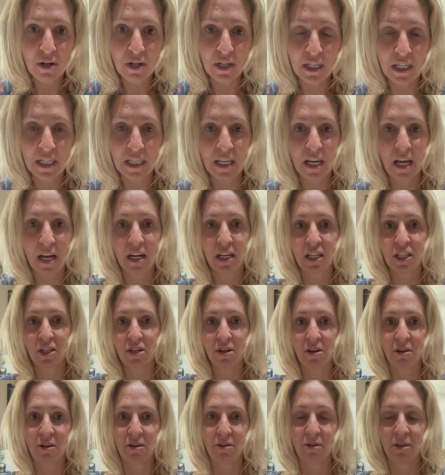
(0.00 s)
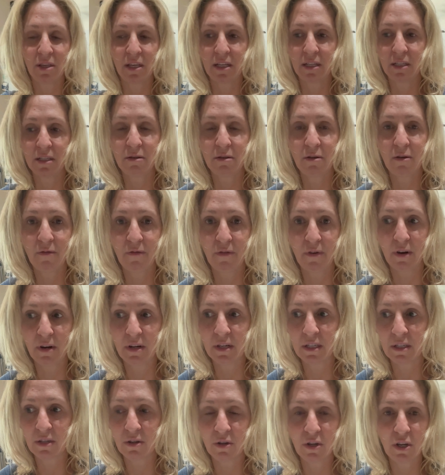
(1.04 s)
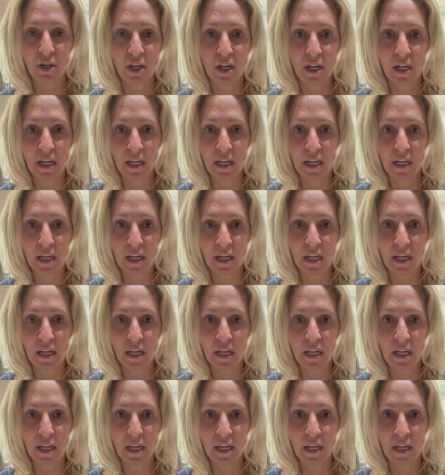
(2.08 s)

and just kind of show you that so far so good.